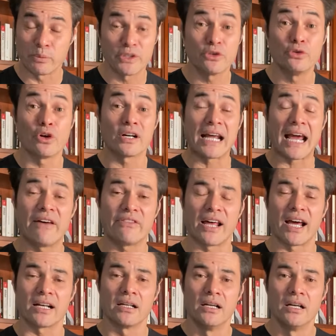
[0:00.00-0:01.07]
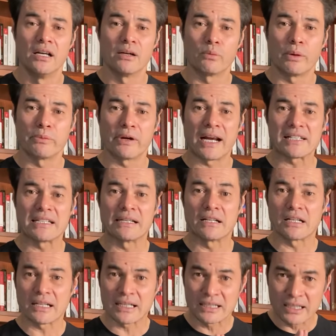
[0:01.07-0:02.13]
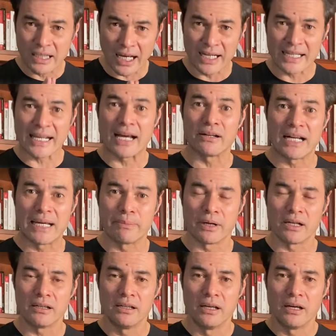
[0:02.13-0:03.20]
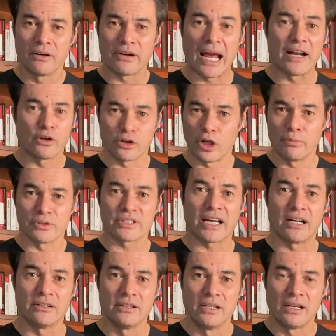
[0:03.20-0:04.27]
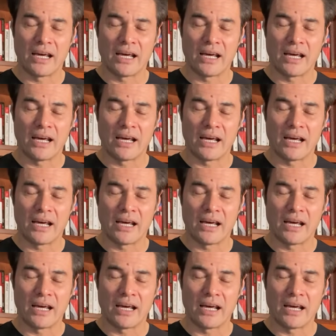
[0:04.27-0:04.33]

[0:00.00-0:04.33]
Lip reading: We do not that when we're actually cutting out labor out on a global scale.